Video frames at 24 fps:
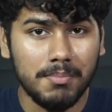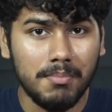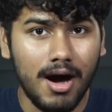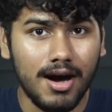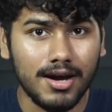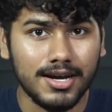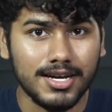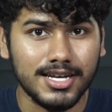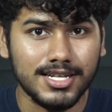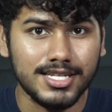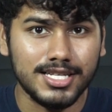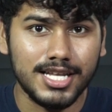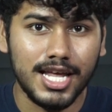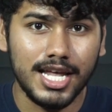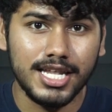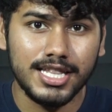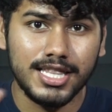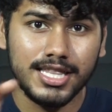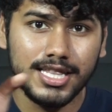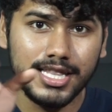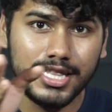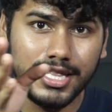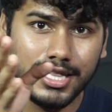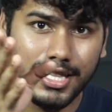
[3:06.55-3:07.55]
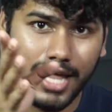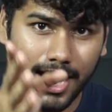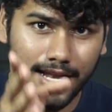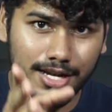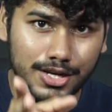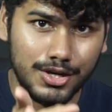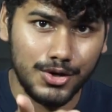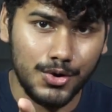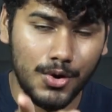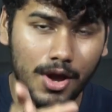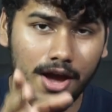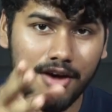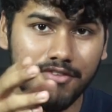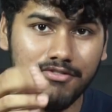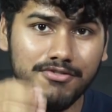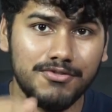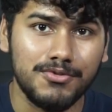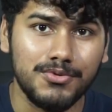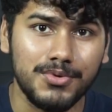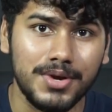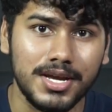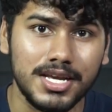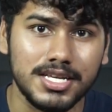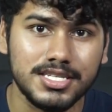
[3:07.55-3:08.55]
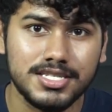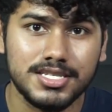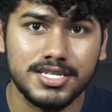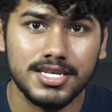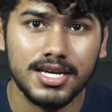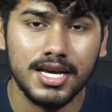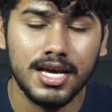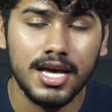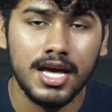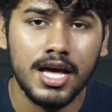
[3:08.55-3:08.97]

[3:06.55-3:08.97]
market that you have reached.